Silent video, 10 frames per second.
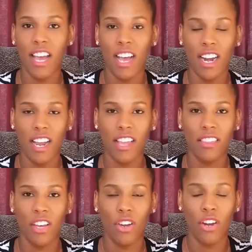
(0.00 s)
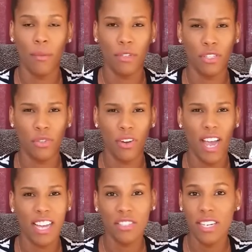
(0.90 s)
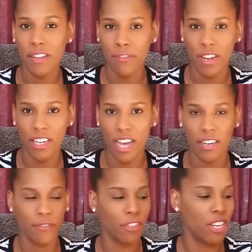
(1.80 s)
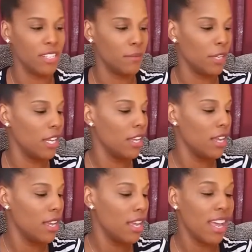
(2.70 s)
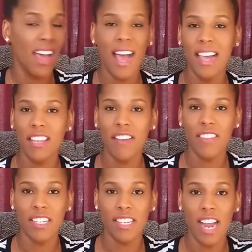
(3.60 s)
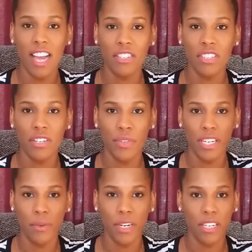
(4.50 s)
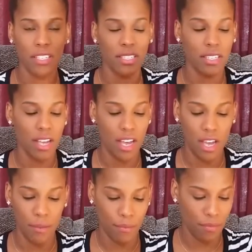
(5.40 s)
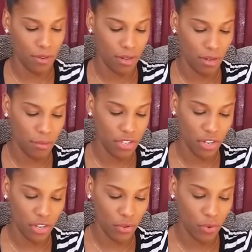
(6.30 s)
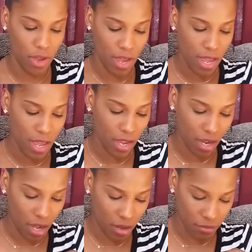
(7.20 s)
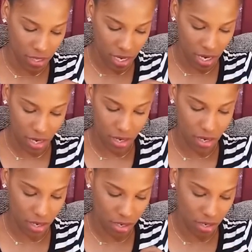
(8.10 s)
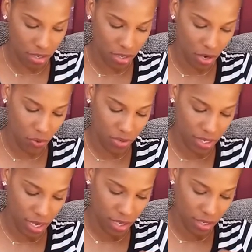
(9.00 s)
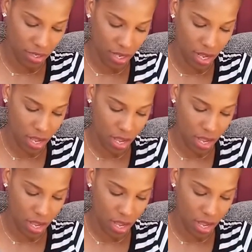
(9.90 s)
I got it at the herbal store. Actually, a friend got it for us, but I love this. It actually really works. Let me show you. It comes in doses.